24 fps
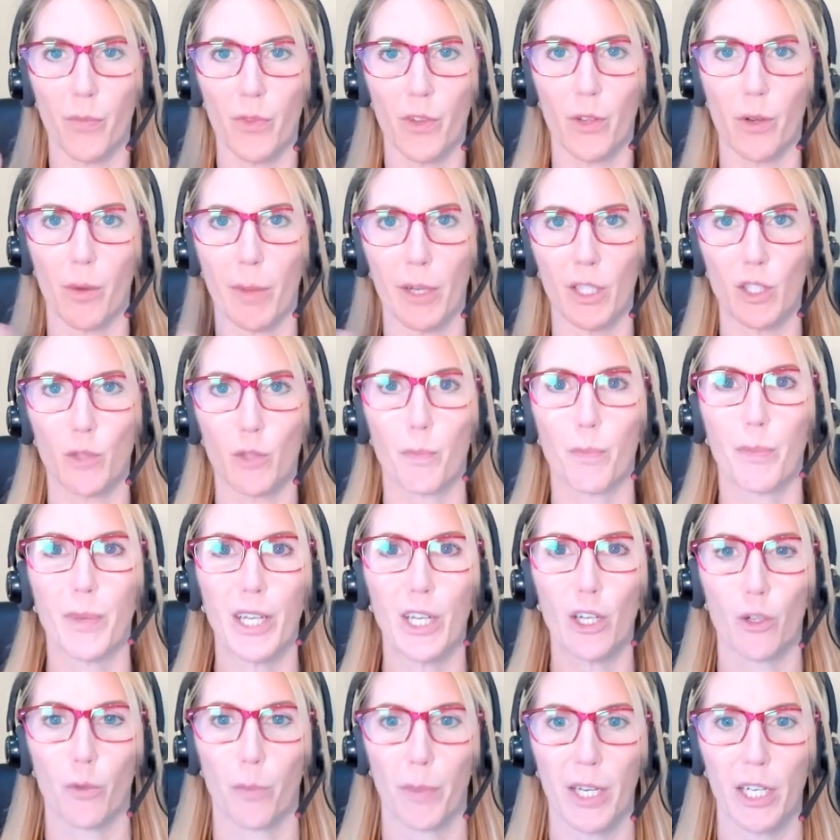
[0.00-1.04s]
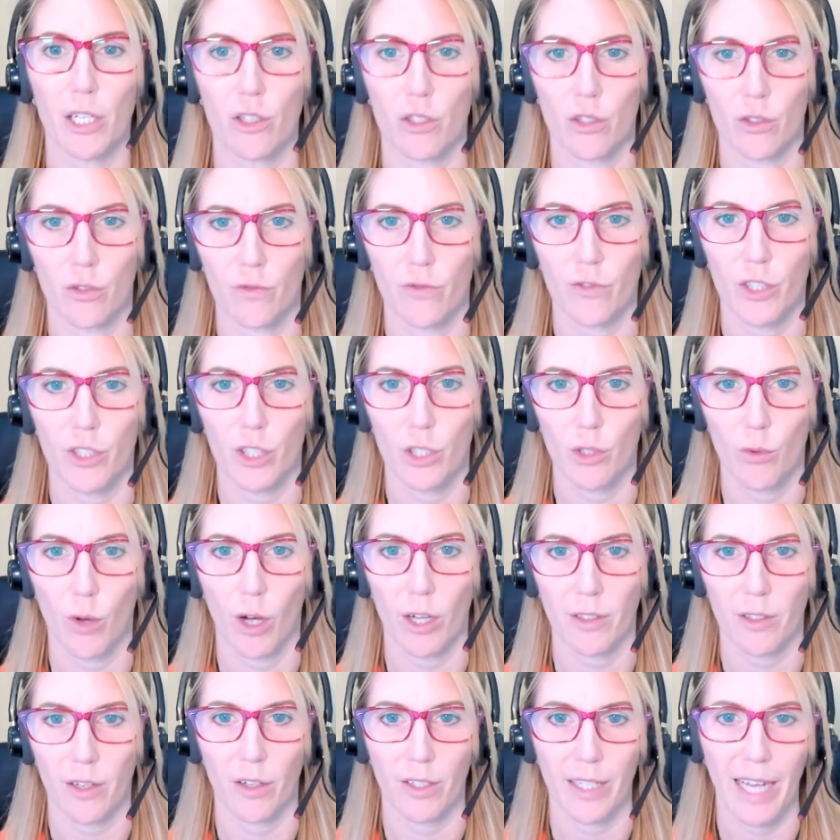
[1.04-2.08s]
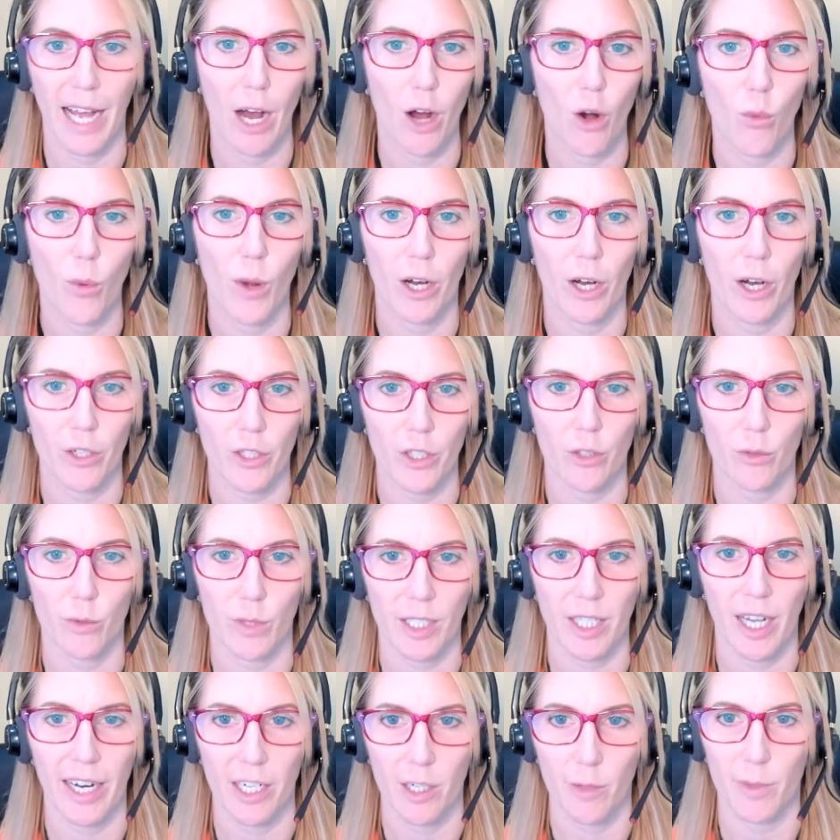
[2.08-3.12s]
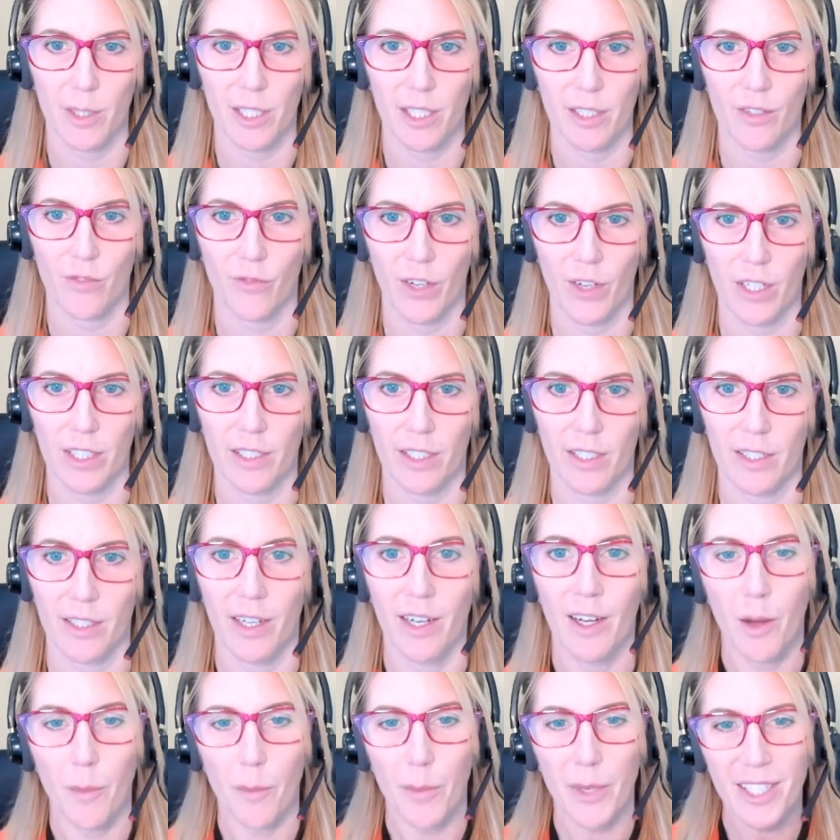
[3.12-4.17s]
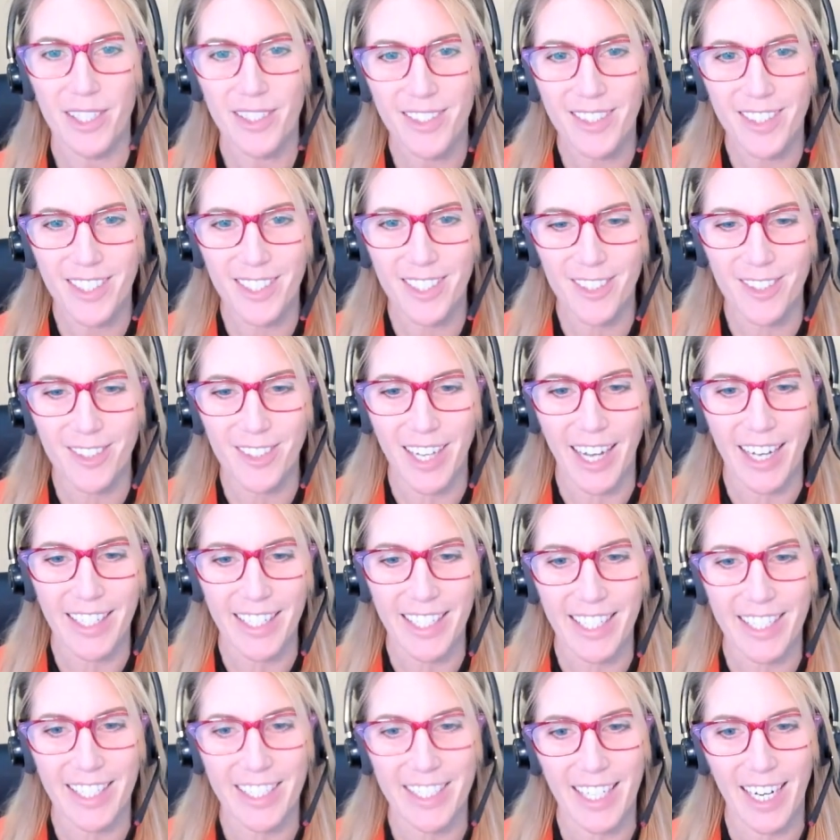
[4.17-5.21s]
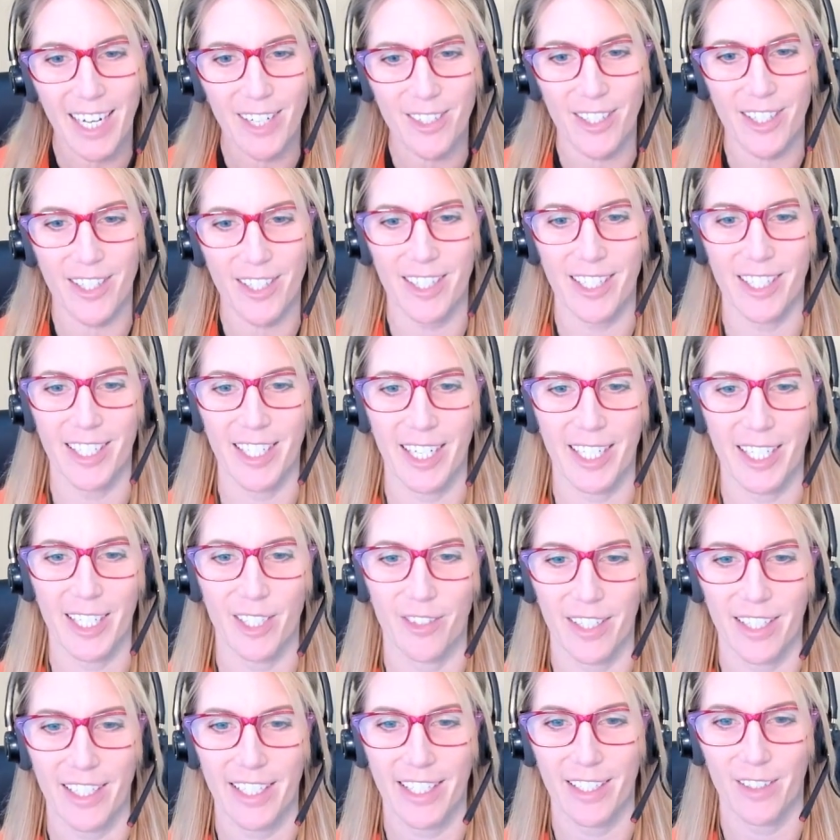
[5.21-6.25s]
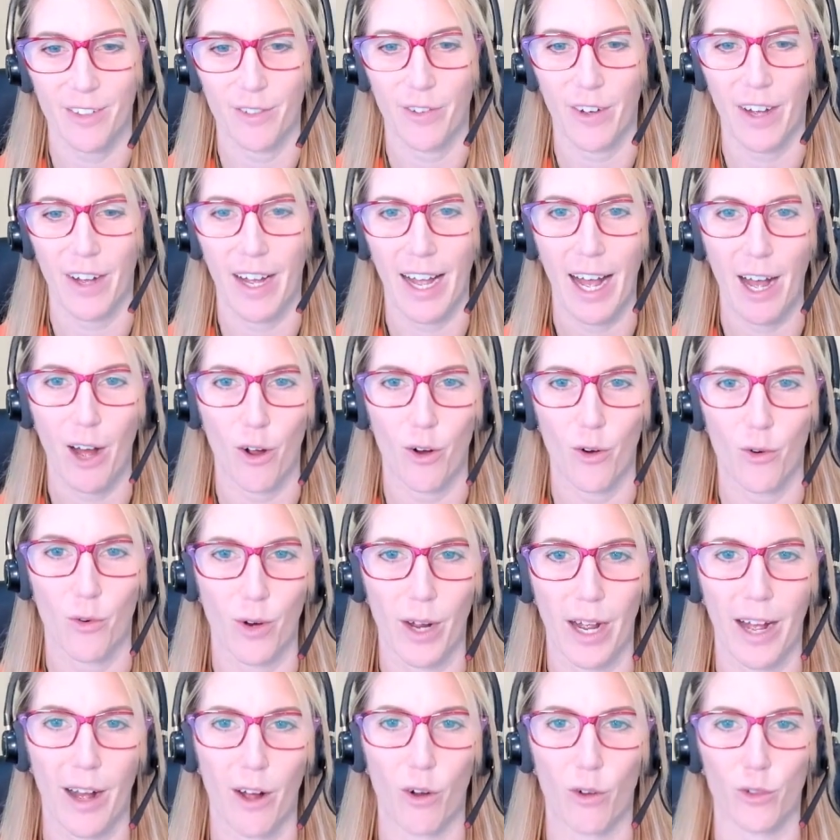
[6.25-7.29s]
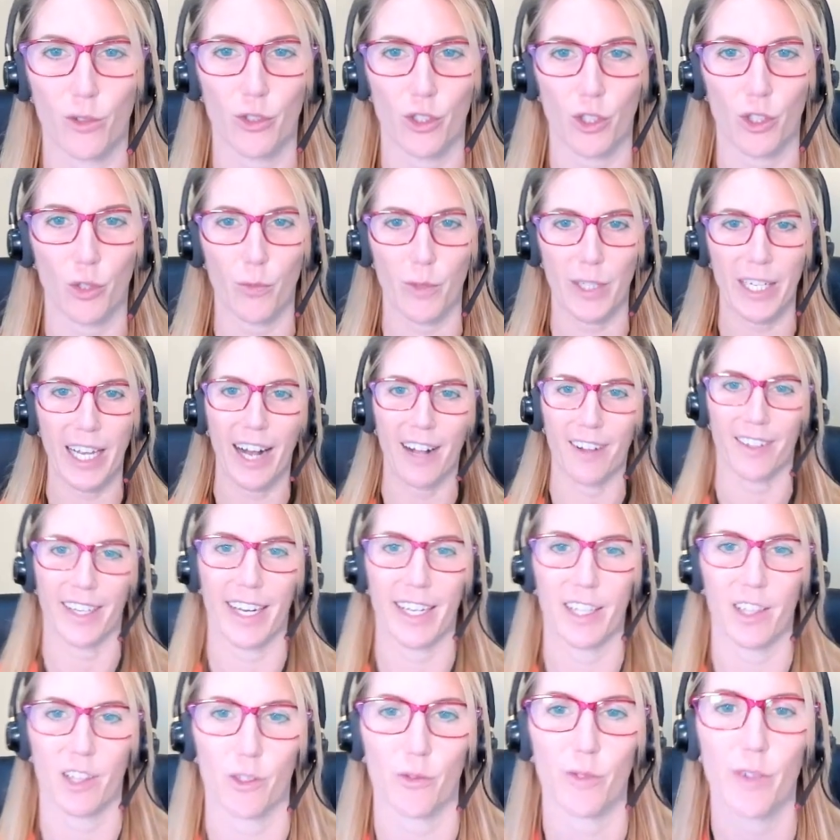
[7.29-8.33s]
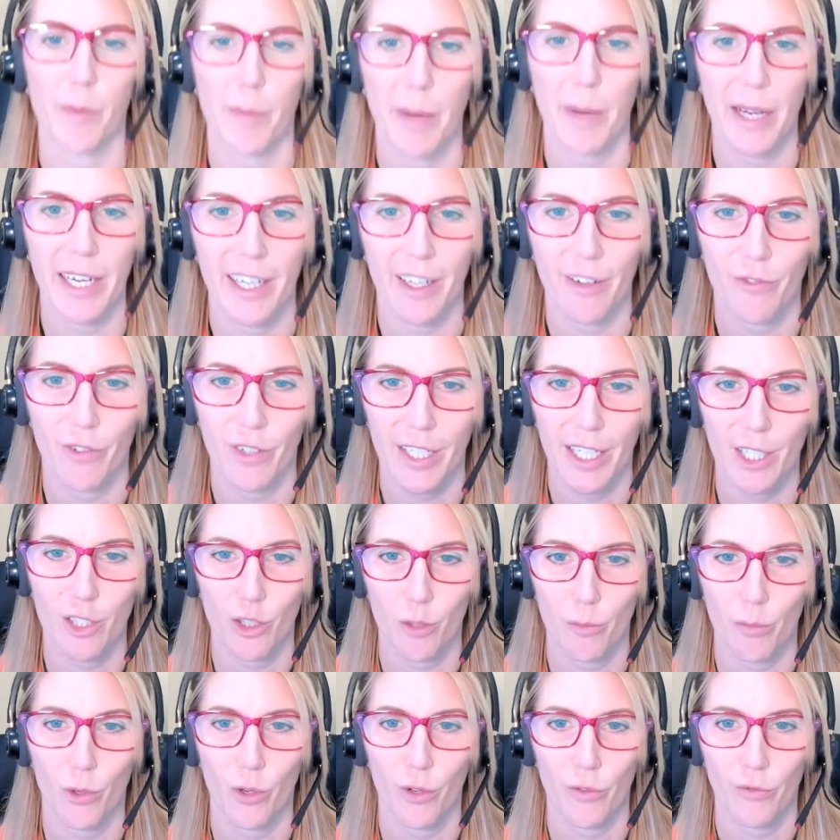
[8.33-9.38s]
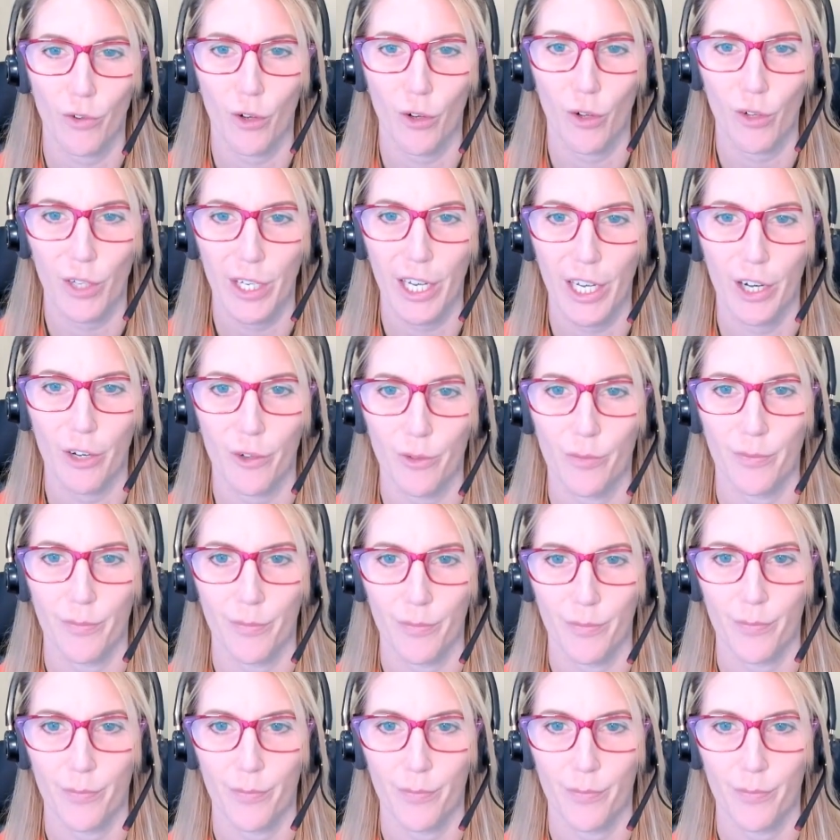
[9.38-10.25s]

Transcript: you know much bigger picture view on on how well your retirement is funded but it's still not getting down to the nitty gritty of how how should we allocate the remaining financial portfolio